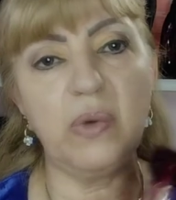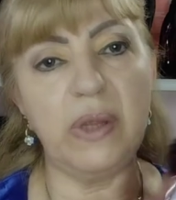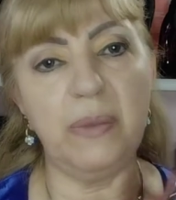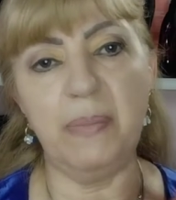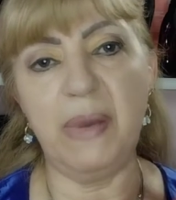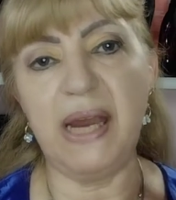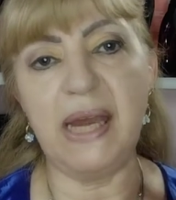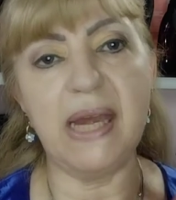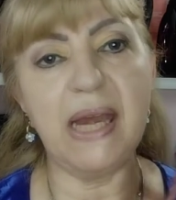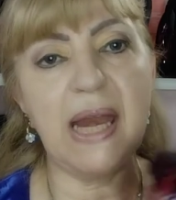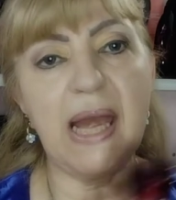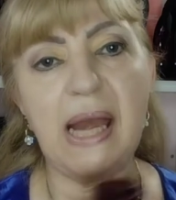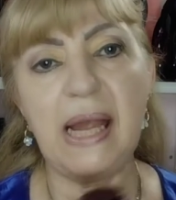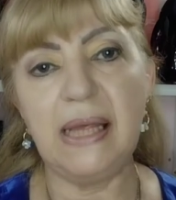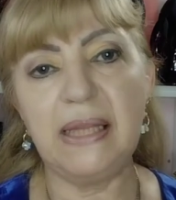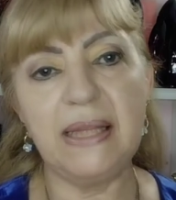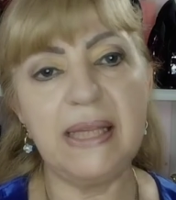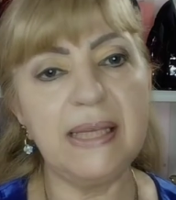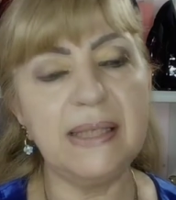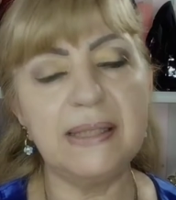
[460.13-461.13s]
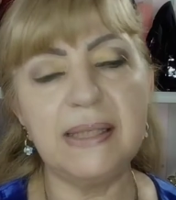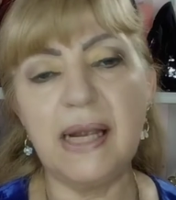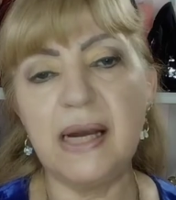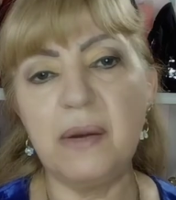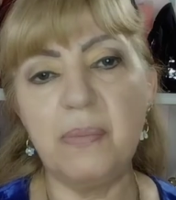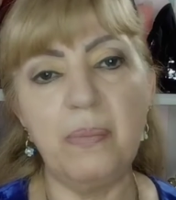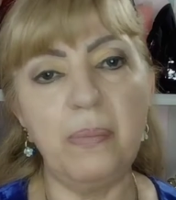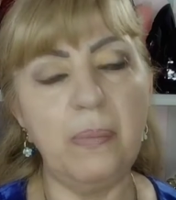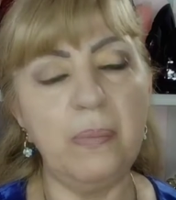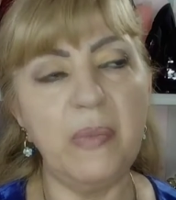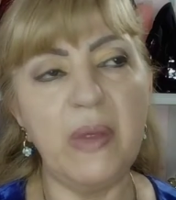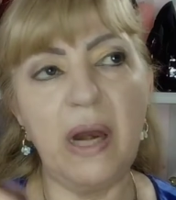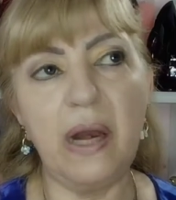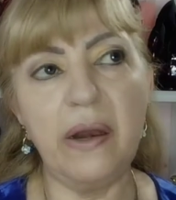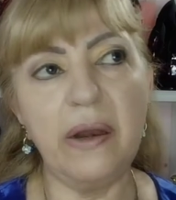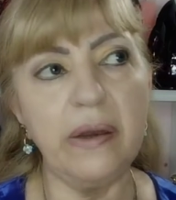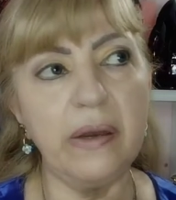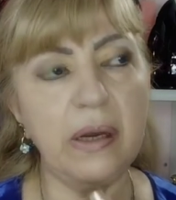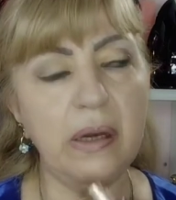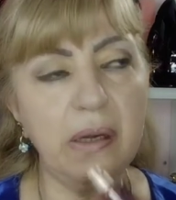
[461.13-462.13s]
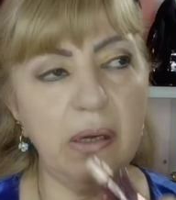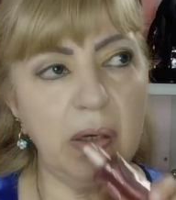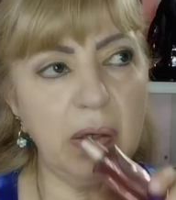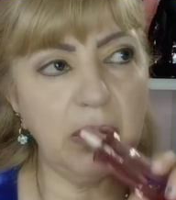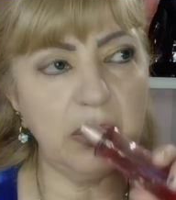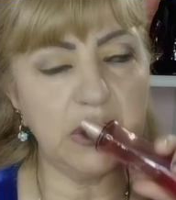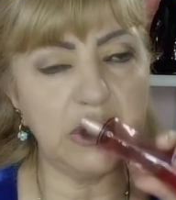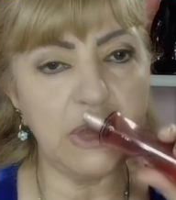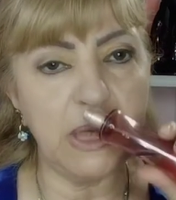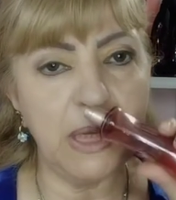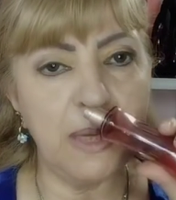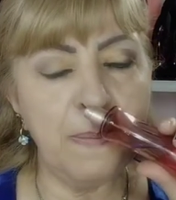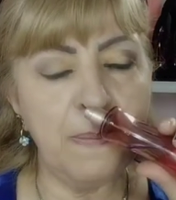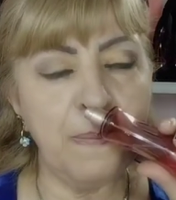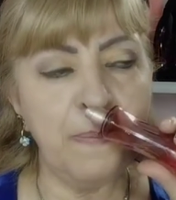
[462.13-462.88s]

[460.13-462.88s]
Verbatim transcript: with vanilla. These are the, the notes